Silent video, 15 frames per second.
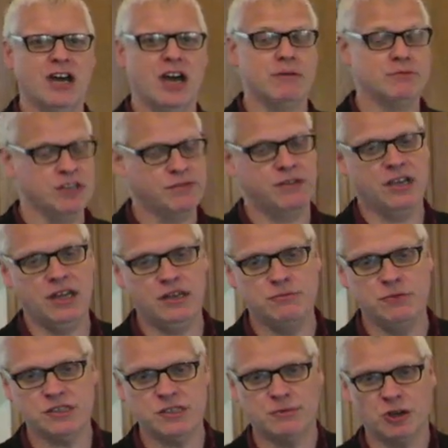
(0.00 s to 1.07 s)
I'm Jeff Kenney,
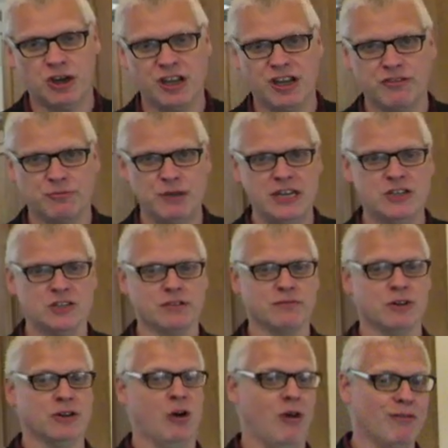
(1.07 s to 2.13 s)
Museum and Archives Manager
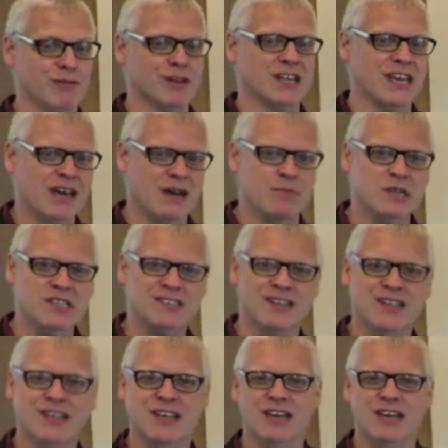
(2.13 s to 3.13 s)
for Culver Academies.